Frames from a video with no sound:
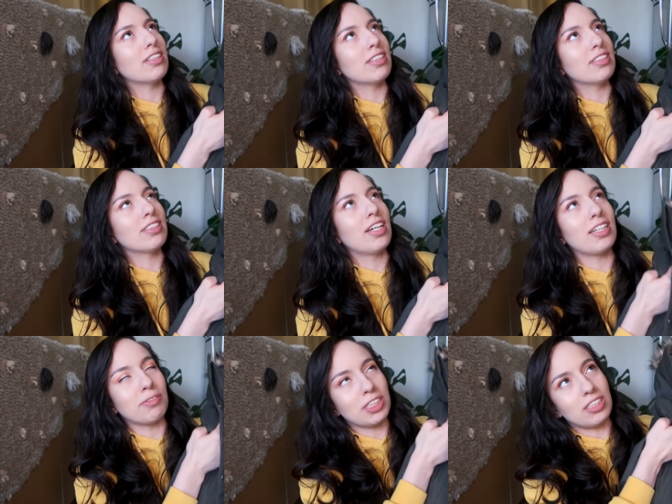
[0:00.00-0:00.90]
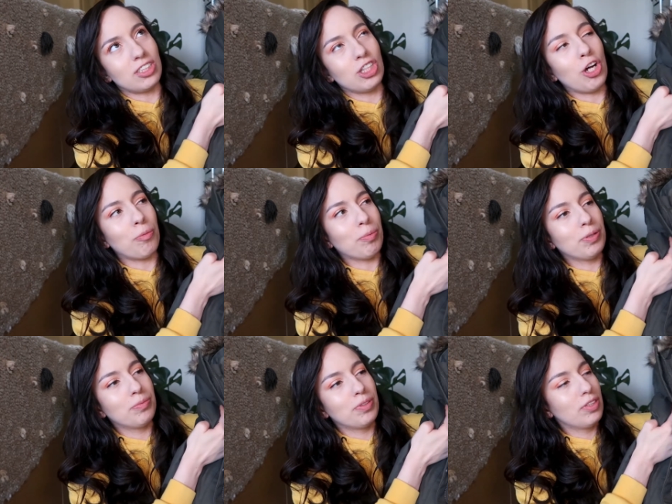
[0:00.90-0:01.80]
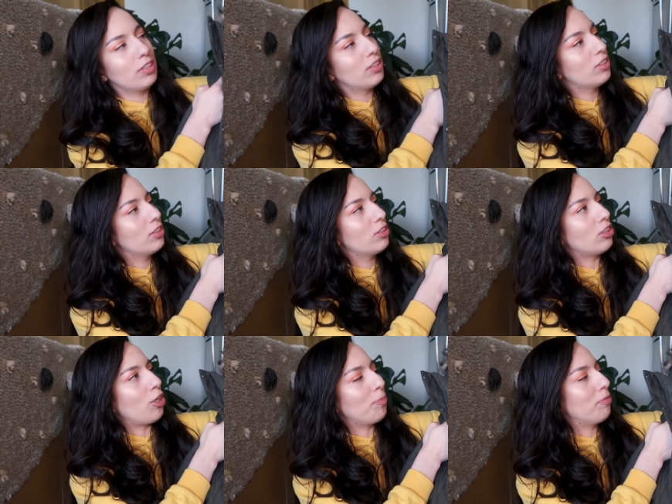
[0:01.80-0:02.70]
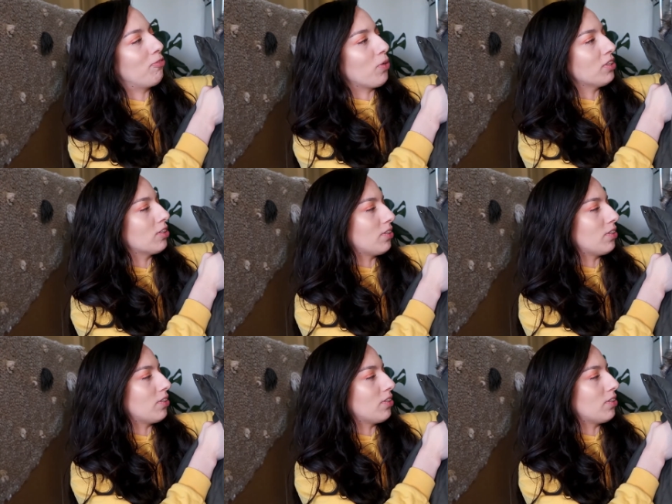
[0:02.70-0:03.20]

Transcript: is said it's a taupe forest